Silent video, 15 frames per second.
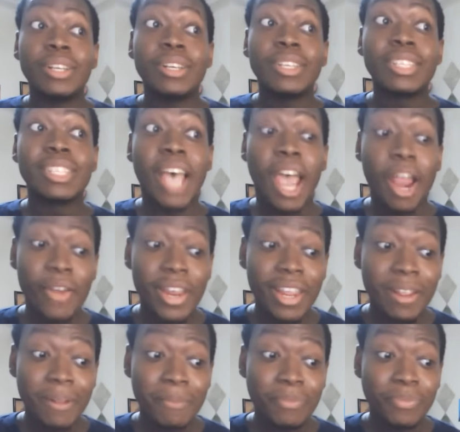
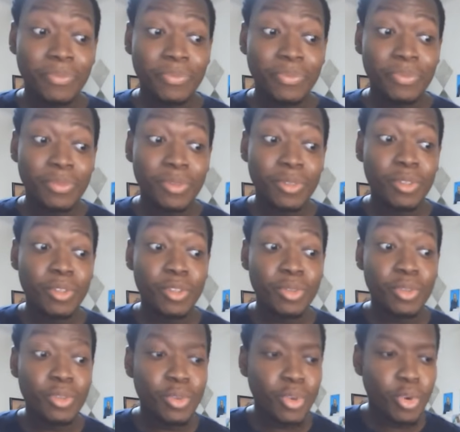Sorry,
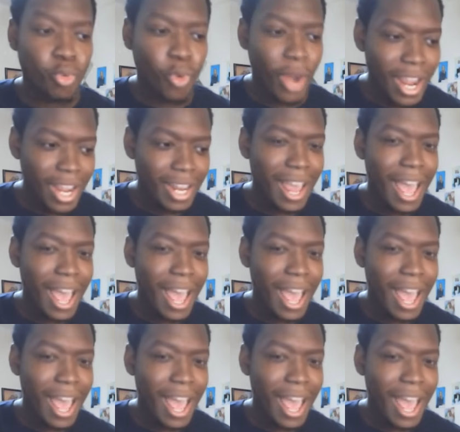great